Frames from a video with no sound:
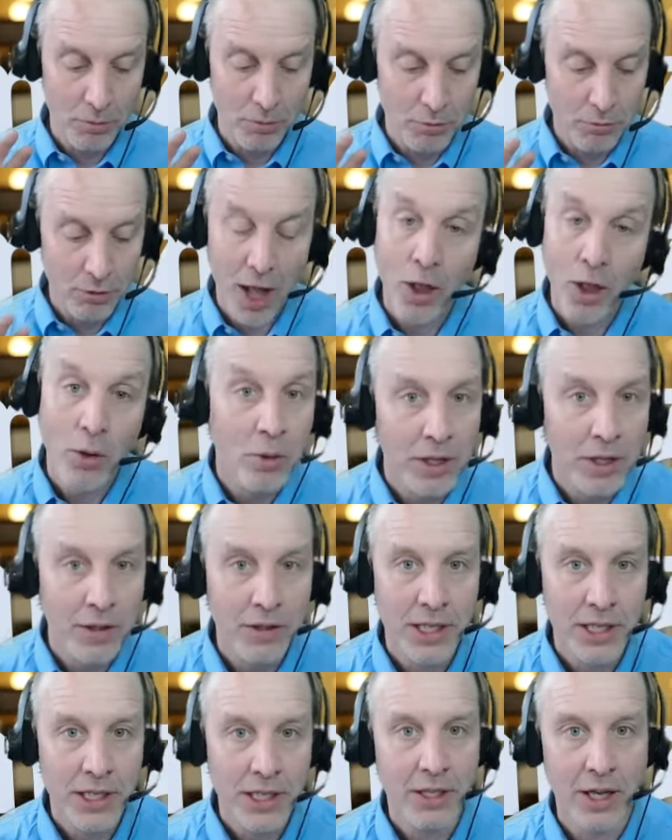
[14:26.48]
following
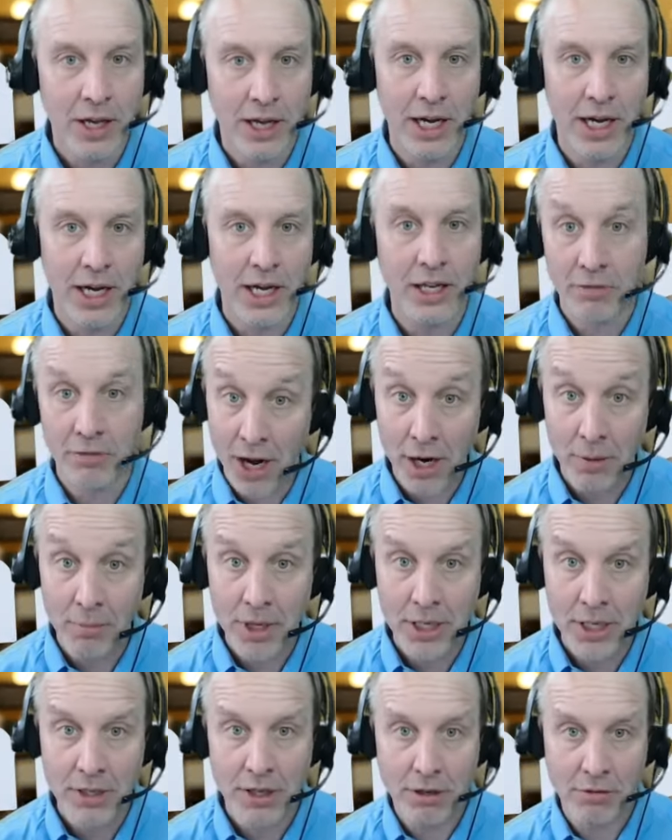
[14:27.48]
the
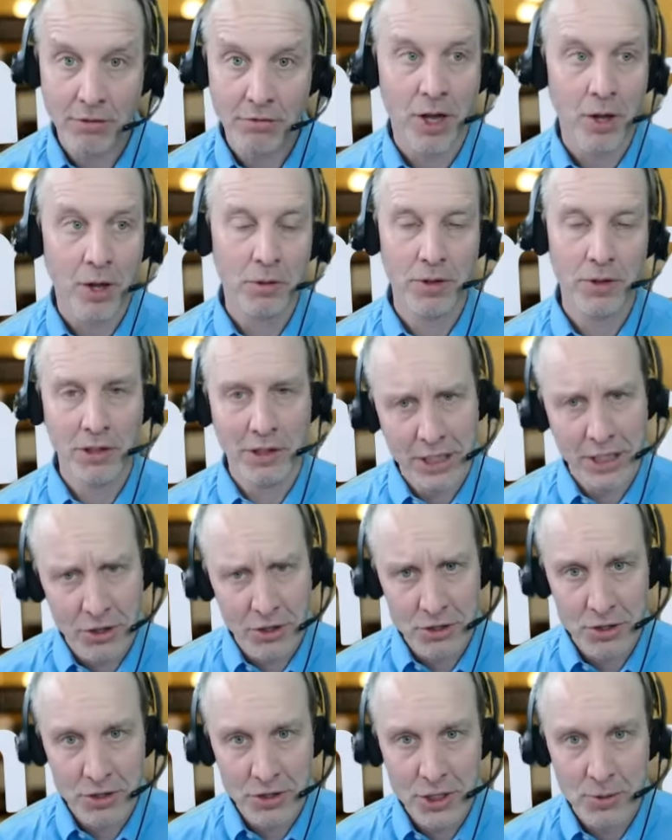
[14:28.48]
environment, following the
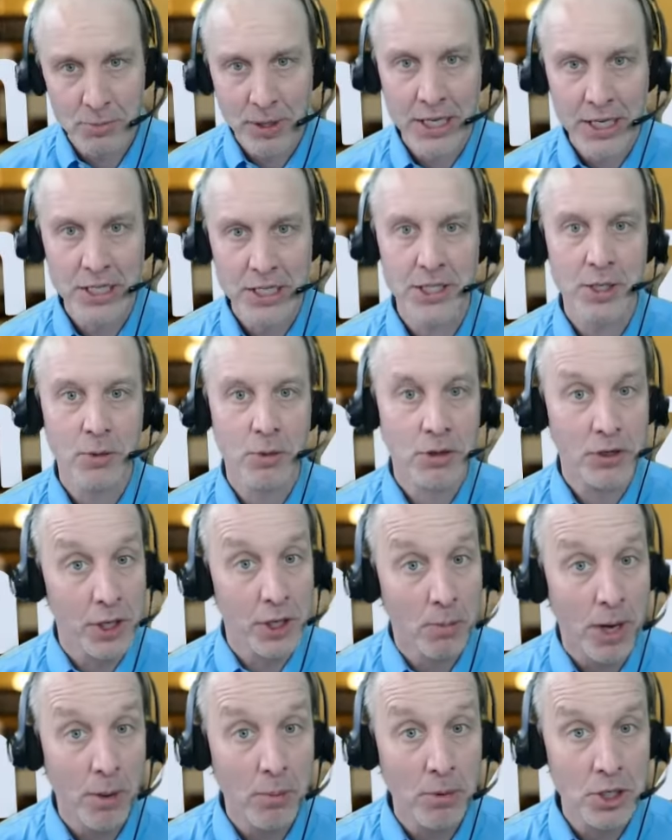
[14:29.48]
leaders in the space, see what
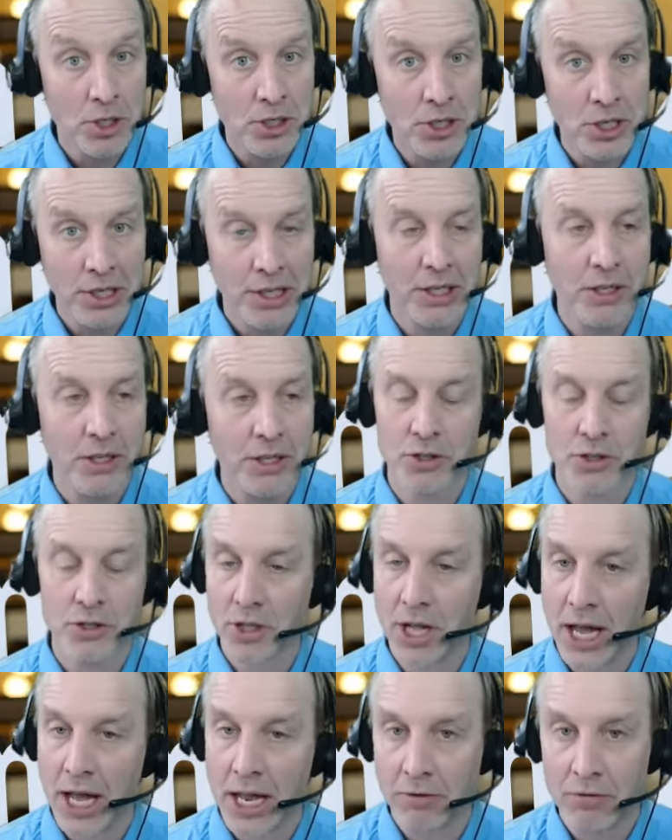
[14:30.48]
they're publishing. There's a
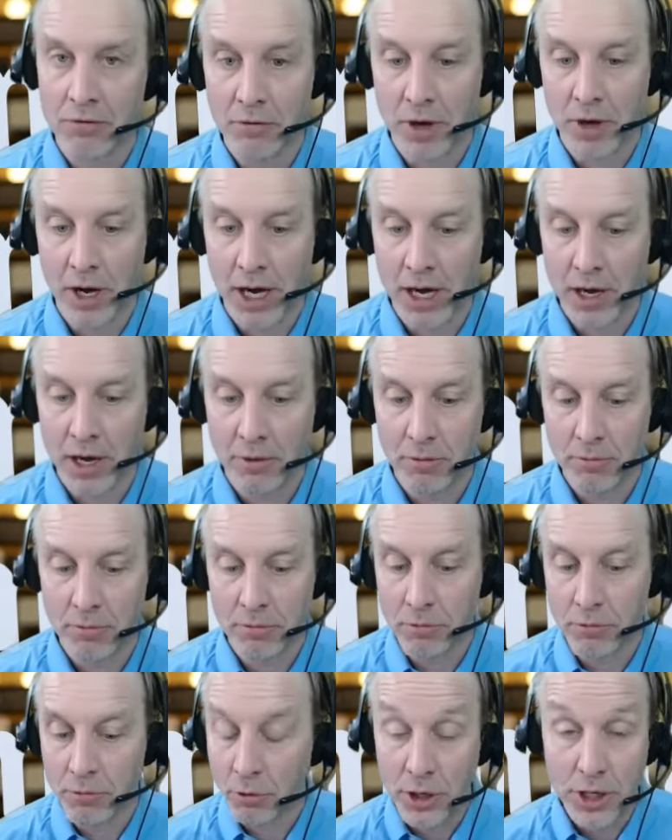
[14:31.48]
lot of
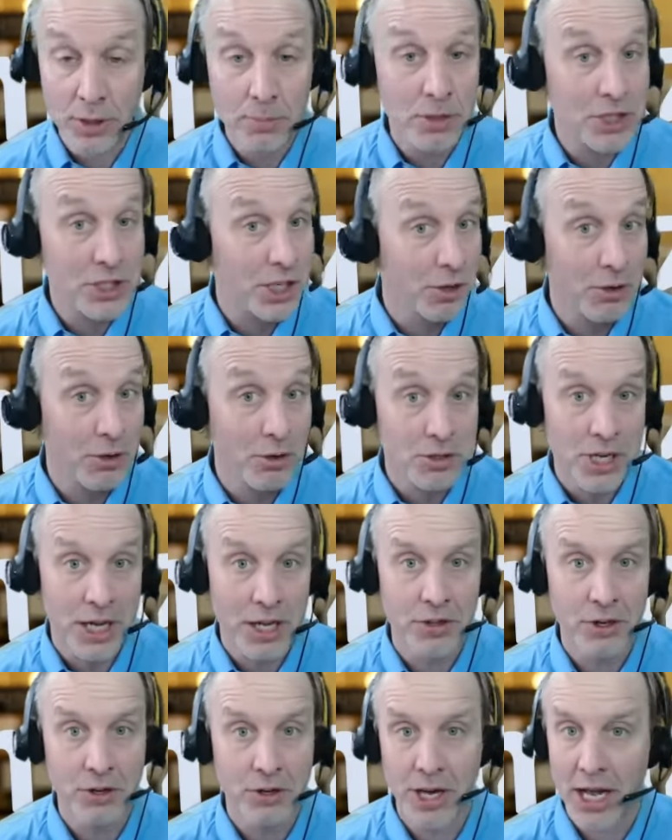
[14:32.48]
free materials
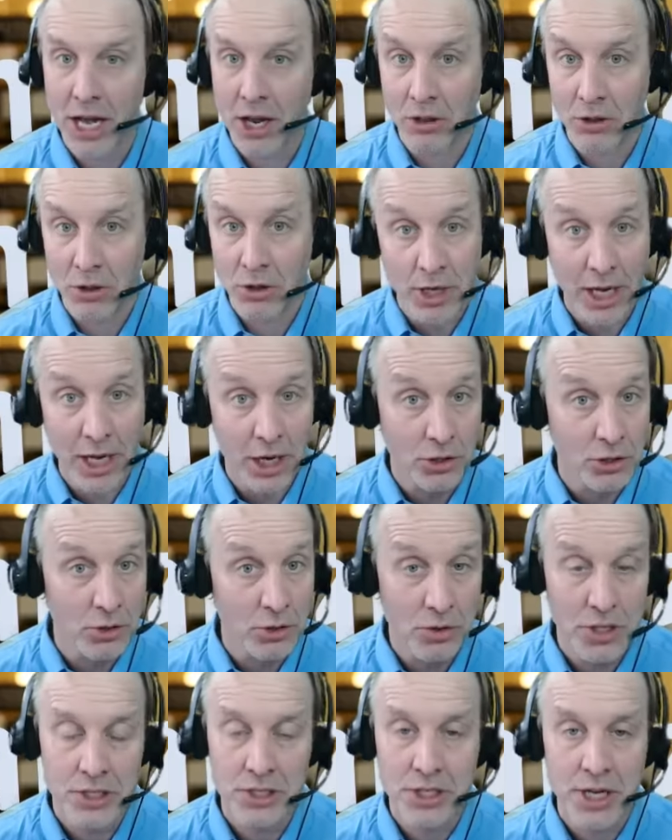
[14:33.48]
out there on how to learn how to
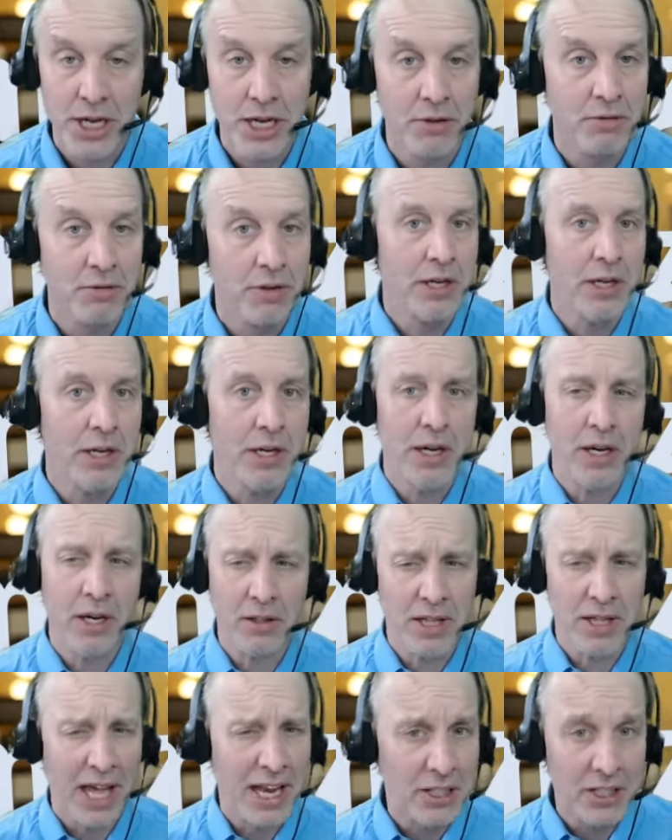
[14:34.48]
do this stuff.
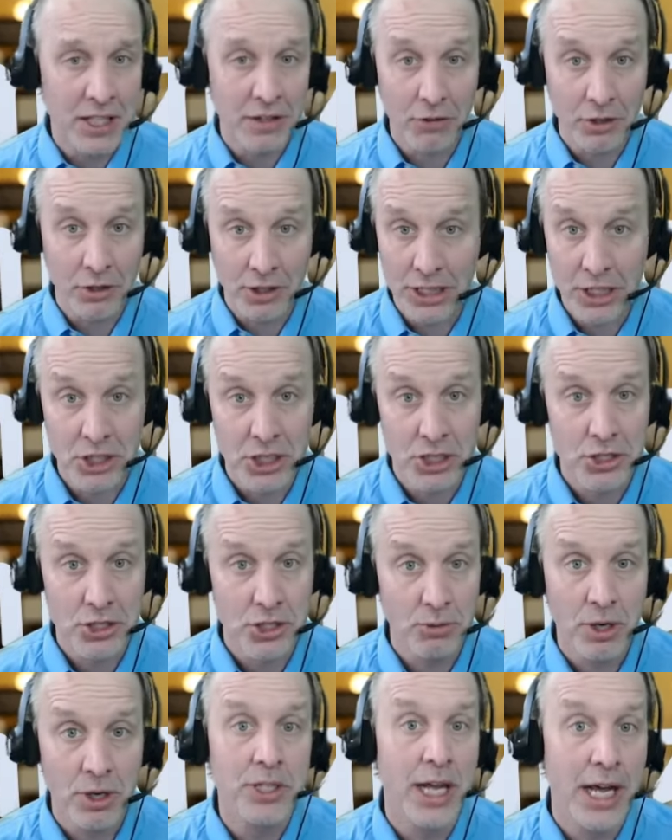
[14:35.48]
A lot of different niches
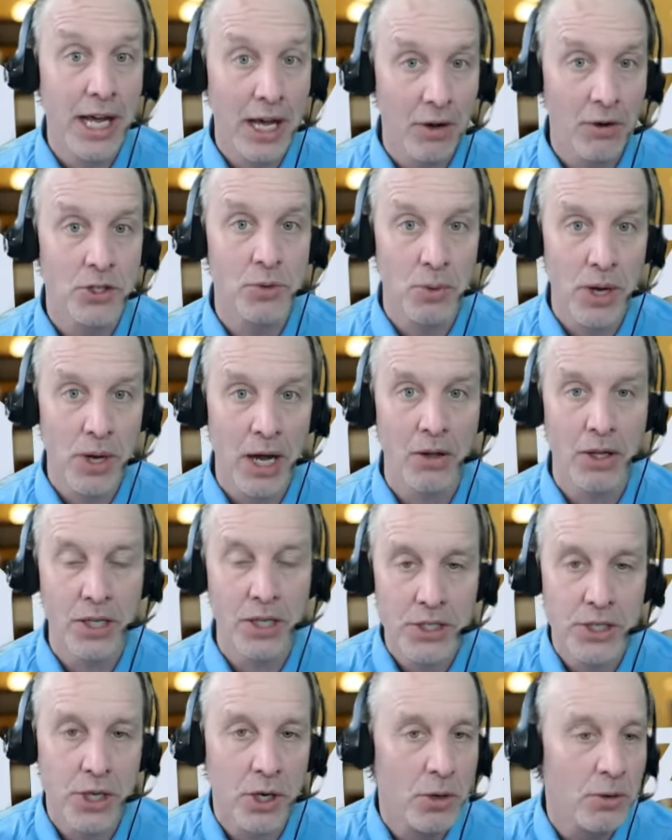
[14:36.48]
to run down as well.
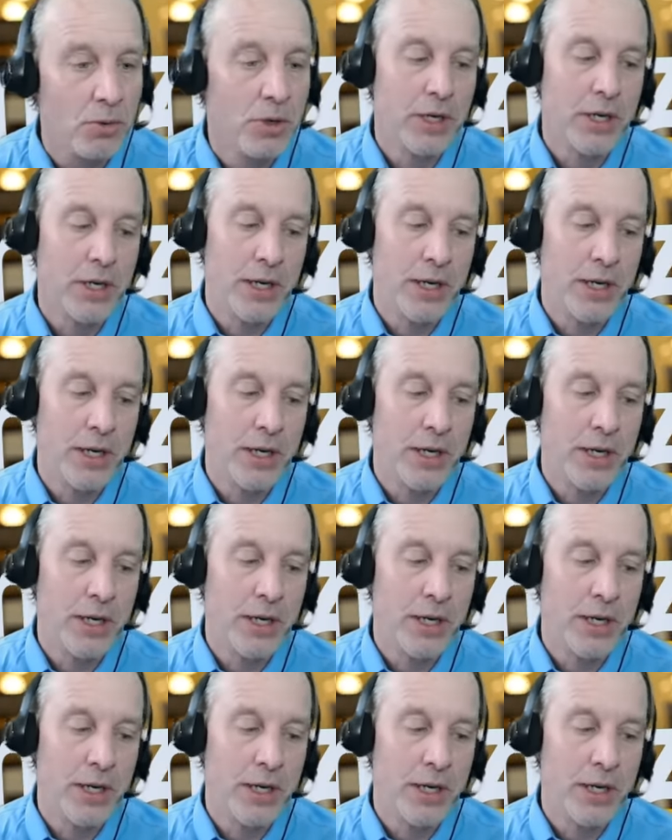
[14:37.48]
And so